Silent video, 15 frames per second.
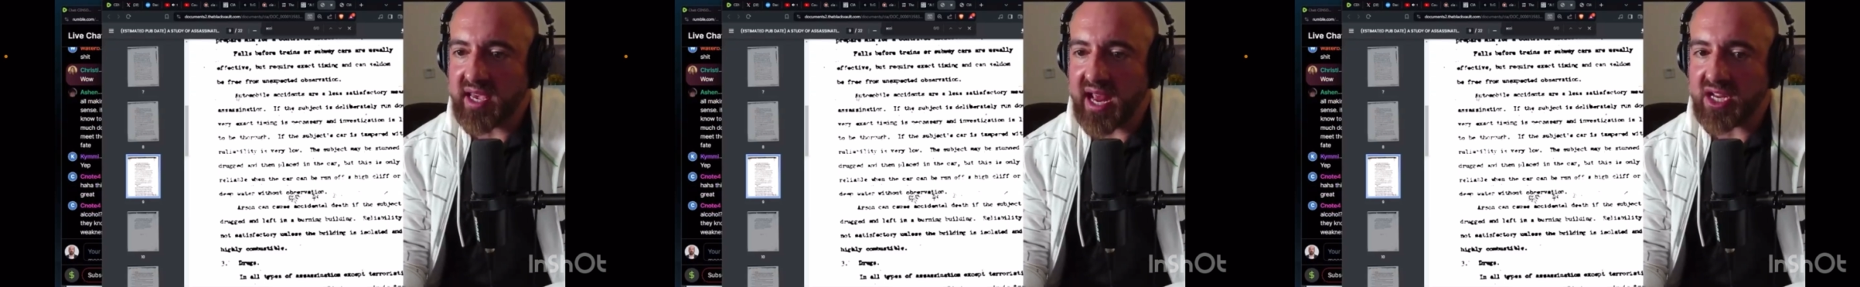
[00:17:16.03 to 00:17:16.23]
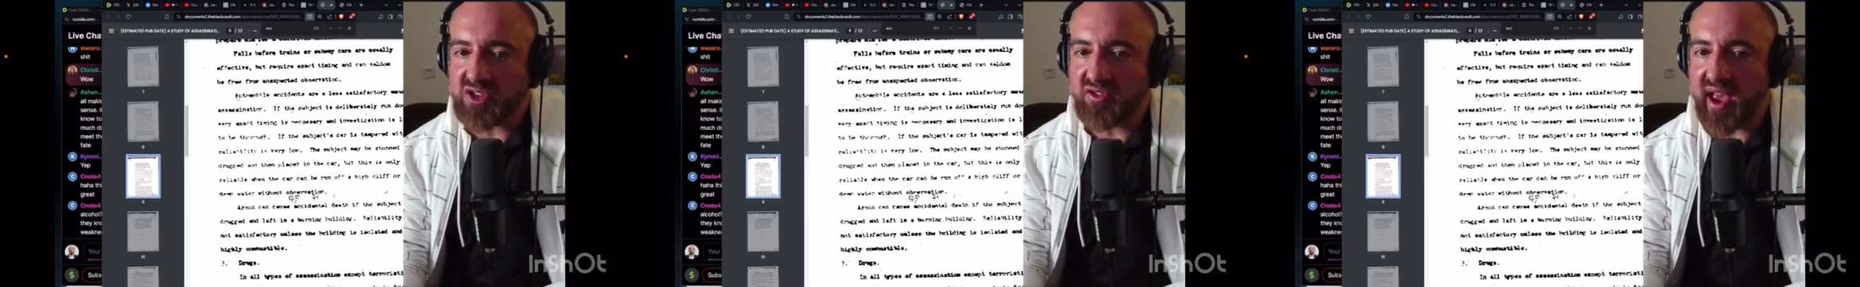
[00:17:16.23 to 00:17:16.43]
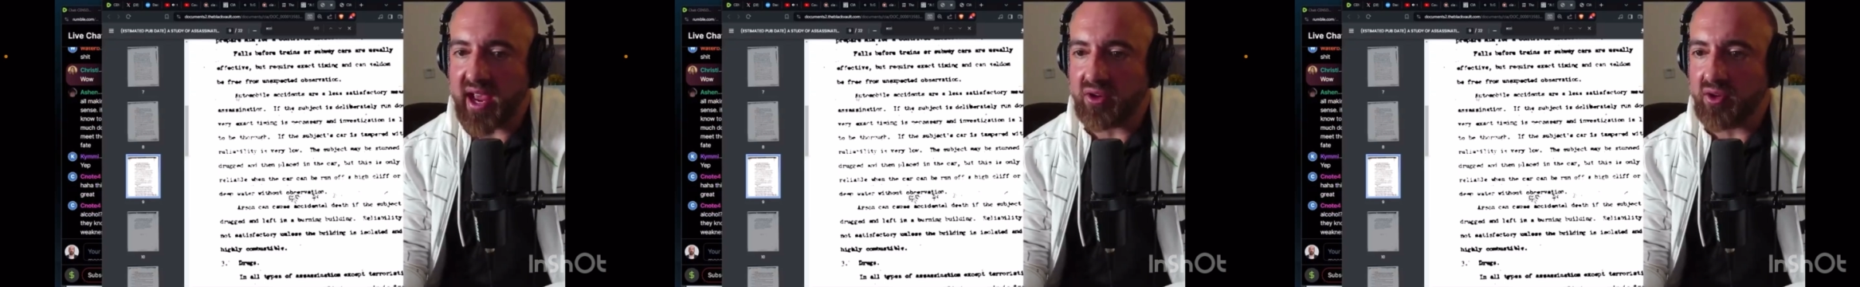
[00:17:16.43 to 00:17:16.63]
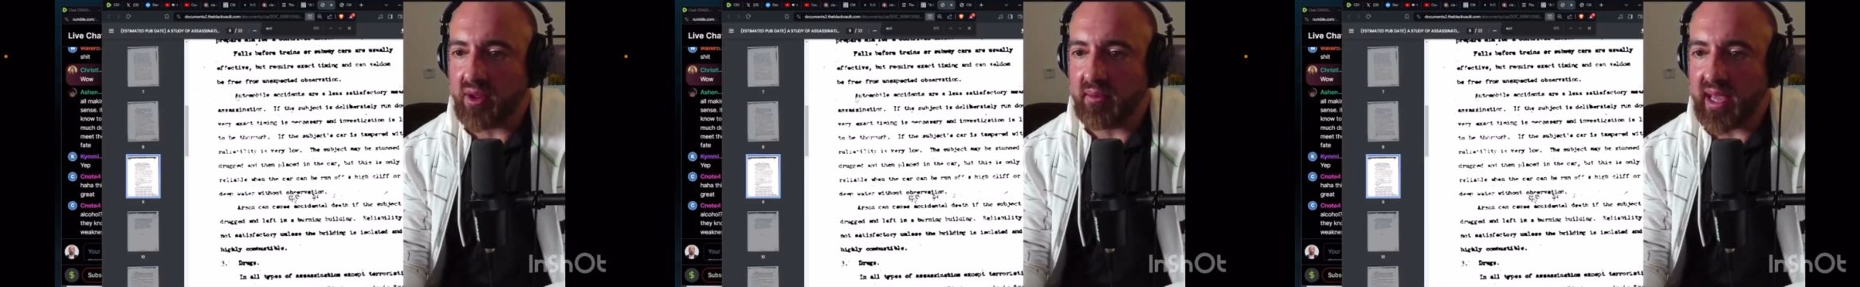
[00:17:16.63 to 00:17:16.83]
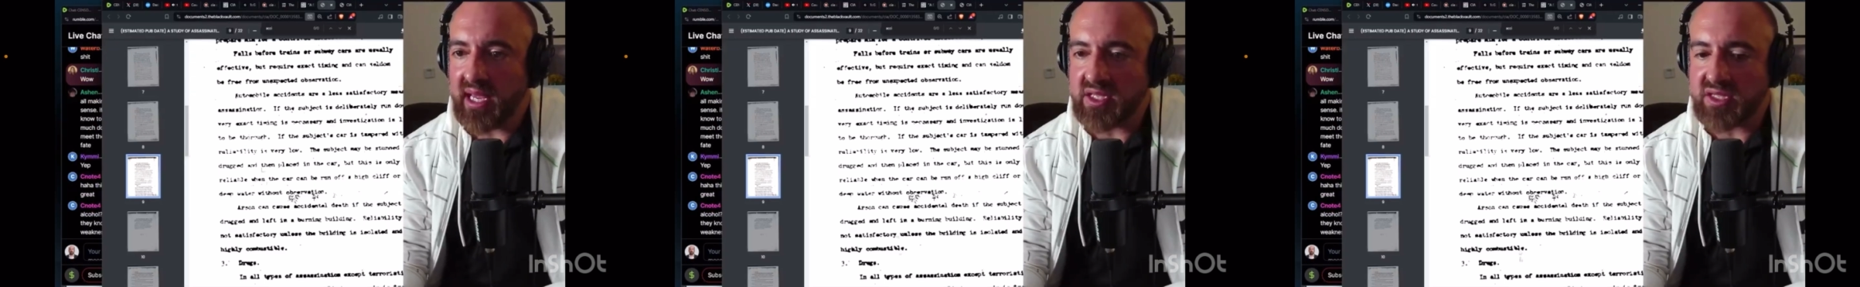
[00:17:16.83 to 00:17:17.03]

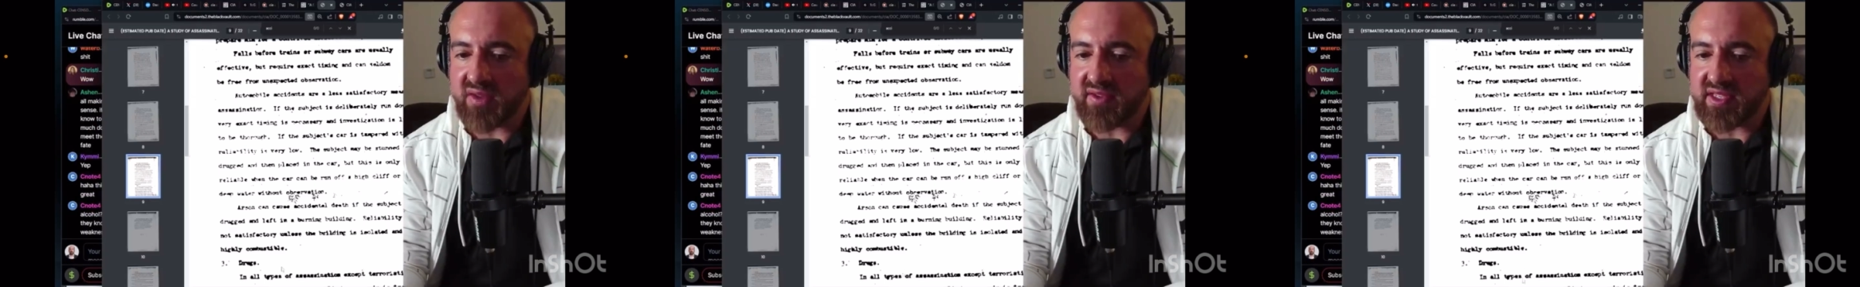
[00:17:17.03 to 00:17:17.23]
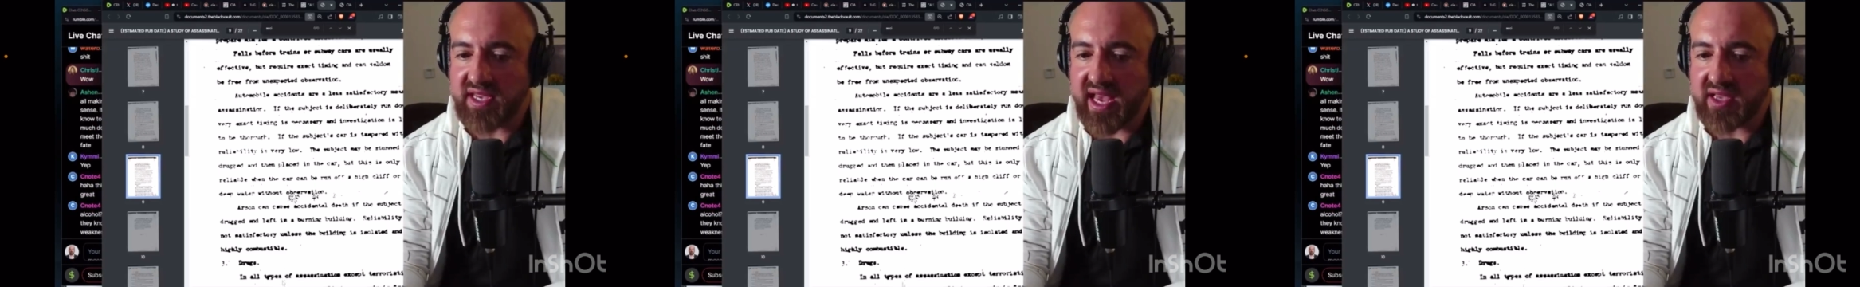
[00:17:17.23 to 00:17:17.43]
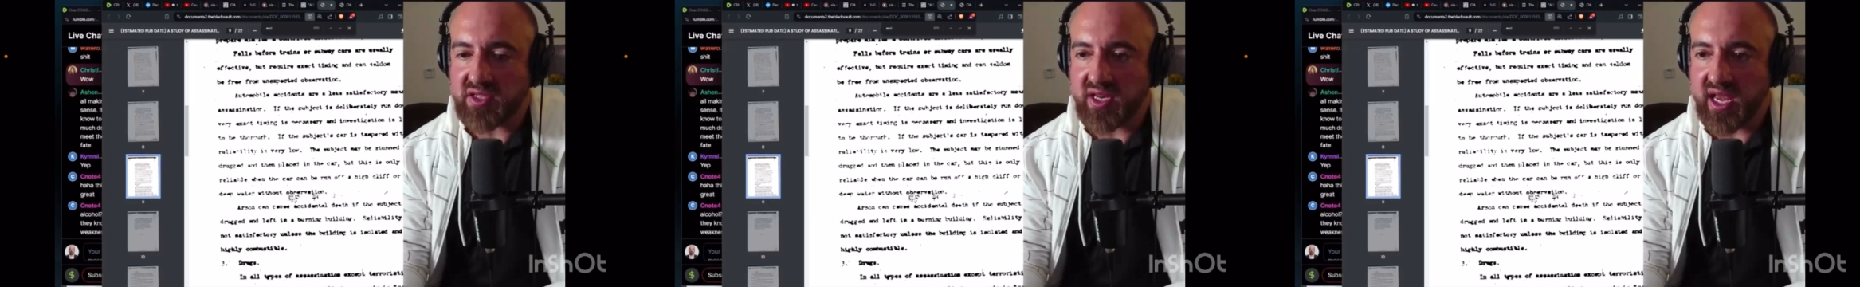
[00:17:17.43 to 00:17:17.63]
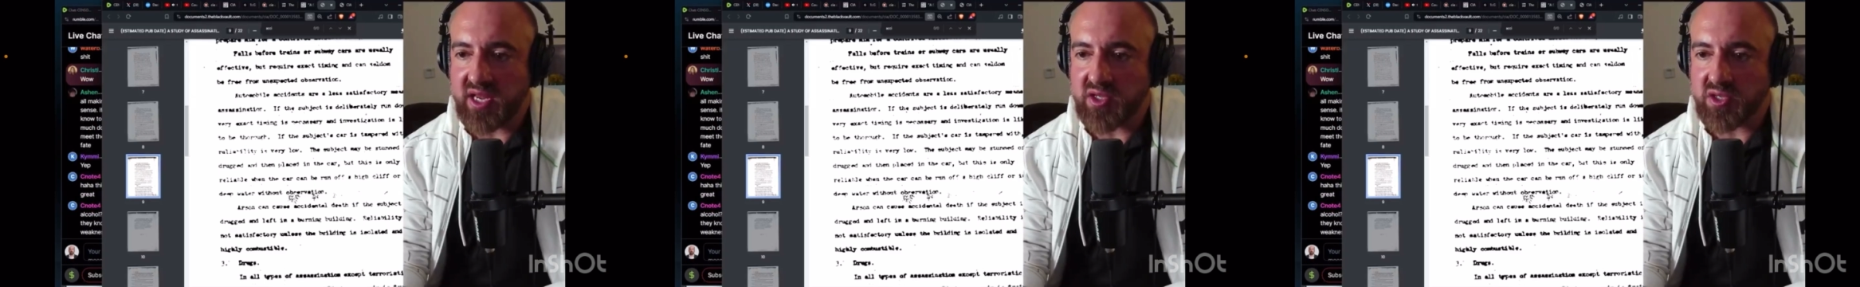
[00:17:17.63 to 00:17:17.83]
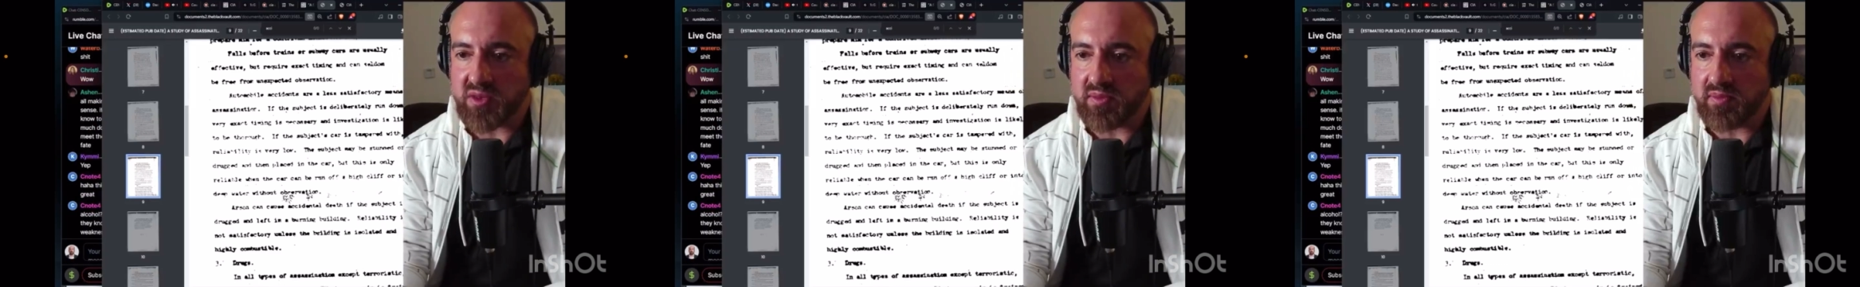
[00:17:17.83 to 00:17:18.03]
satisfactory means of
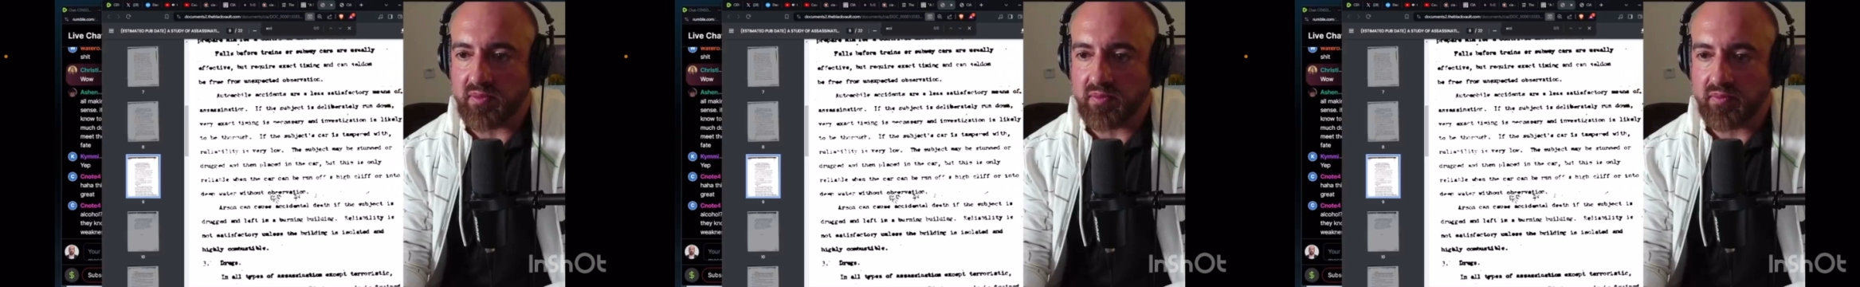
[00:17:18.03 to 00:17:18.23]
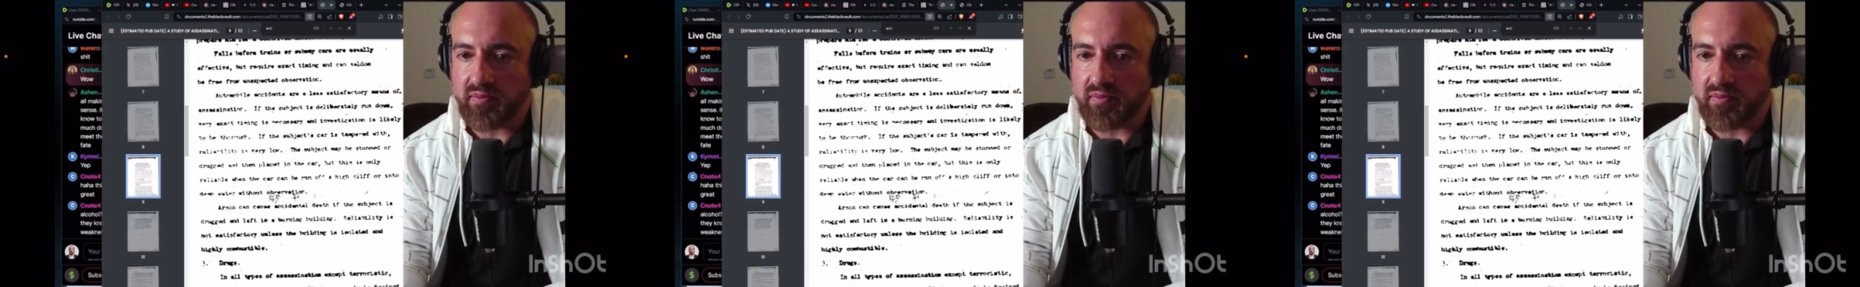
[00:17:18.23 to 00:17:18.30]
assassination.